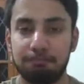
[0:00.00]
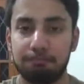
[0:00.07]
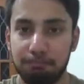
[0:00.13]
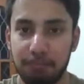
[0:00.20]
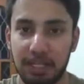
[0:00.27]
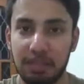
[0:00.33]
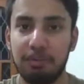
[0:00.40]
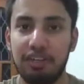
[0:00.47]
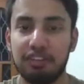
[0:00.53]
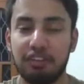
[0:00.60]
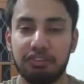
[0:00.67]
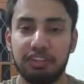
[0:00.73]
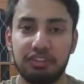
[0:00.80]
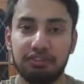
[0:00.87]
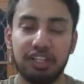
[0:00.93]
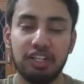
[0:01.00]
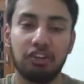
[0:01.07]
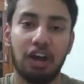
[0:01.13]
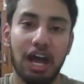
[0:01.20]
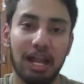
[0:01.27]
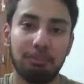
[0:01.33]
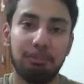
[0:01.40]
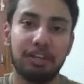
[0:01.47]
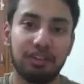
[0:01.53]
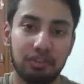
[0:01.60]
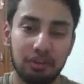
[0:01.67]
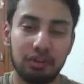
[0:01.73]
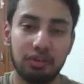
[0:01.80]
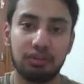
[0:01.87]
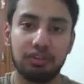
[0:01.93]
by the means of this video, I'll be
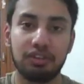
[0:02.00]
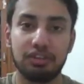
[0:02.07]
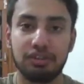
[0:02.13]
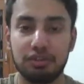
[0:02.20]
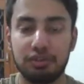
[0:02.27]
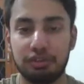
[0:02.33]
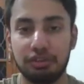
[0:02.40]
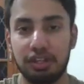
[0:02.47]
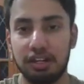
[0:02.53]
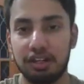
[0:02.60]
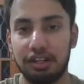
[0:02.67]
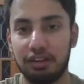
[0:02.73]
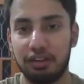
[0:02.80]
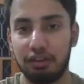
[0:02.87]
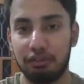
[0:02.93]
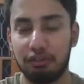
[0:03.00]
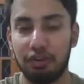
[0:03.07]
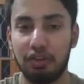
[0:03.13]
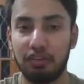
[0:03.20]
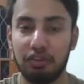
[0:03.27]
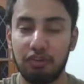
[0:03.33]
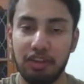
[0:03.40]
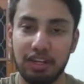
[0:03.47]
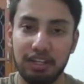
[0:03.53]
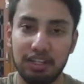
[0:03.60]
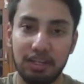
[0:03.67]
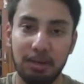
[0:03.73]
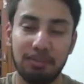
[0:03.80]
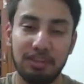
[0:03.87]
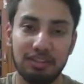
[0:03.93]
introducing you to one of the
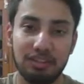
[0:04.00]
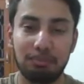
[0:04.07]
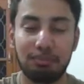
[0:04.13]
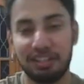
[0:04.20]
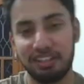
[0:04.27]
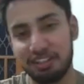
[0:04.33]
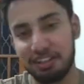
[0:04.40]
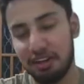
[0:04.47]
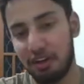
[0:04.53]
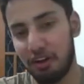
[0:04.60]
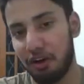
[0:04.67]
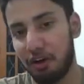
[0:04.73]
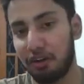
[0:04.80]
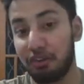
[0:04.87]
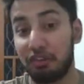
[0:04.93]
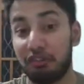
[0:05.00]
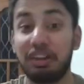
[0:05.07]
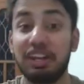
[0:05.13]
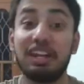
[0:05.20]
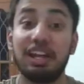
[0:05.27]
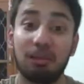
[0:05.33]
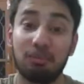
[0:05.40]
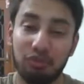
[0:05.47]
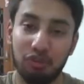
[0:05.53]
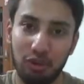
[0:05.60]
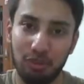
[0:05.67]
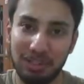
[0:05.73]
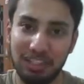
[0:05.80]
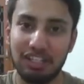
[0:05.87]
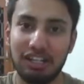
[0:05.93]
very amazing method or very
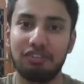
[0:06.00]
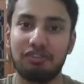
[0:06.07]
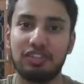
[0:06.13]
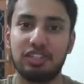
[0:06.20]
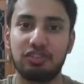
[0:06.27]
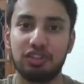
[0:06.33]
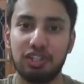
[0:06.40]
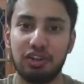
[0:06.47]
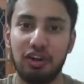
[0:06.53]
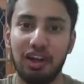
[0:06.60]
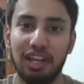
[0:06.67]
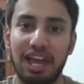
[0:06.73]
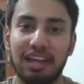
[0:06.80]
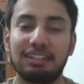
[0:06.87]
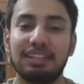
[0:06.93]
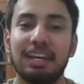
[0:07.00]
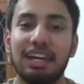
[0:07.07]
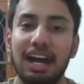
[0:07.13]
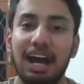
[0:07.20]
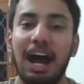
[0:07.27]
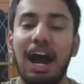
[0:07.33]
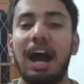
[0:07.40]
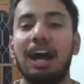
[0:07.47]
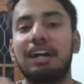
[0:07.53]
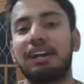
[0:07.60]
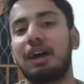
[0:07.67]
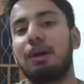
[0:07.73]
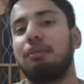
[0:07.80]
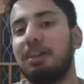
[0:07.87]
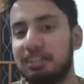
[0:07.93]
helpful method which we call as
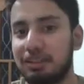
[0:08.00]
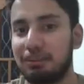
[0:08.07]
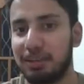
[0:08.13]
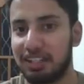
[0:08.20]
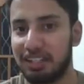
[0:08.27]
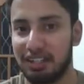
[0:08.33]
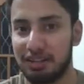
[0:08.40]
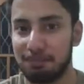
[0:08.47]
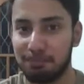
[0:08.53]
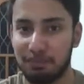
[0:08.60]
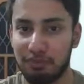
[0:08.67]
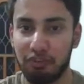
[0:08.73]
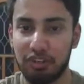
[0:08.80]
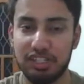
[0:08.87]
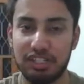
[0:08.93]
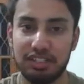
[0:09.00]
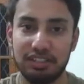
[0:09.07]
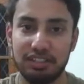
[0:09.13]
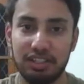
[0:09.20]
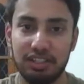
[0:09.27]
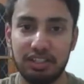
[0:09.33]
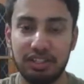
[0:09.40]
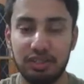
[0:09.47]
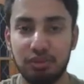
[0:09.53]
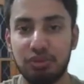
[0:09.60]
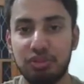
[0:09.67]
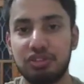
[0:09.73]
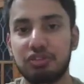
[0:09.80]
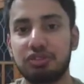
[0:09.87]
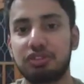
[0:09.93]
Akra-Baazi method, which is
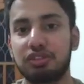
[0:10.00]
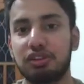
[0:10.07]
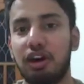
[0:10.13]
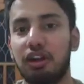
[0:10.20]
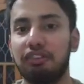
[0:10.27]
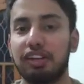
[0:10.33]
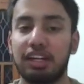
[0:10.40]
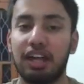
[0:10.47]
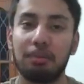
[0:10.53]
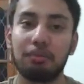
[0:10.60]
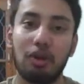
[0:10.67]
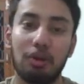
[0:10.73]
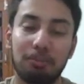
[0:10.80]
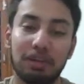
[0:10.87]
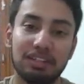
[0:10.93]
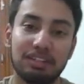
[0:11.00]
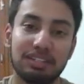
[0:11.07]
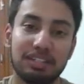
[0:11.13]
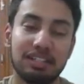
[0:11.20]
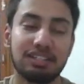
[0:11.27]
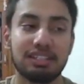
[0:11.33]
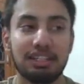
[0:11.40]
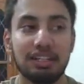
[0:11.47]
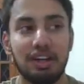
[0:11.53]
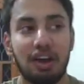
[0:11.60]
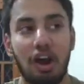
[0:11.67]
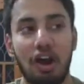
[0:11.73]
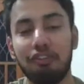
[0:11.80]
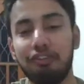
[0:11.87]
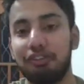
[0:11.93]
used to solve the time complexities
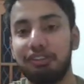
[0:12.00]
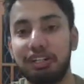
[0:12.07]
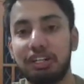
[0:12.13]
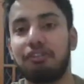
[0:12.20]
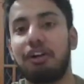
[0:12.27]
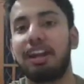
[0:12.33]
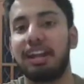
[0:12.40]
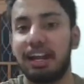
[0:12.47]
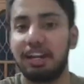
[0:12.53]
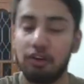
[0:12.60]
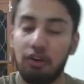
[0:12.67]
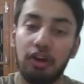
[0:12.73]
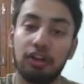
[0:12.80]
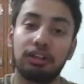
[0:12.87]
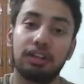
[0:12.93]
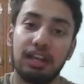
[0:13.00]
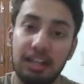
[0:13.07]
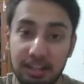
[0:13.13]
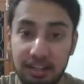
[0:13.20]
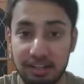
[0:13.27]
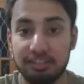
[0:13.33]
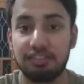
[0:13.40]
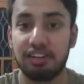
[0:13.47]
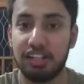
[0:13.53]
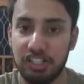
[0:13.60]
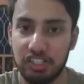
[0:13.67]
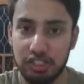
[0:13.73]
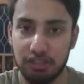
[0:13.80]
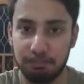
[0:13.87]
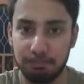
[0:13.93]
of divide and conquer recurrence
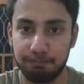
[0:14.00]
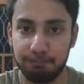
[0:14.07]
relation.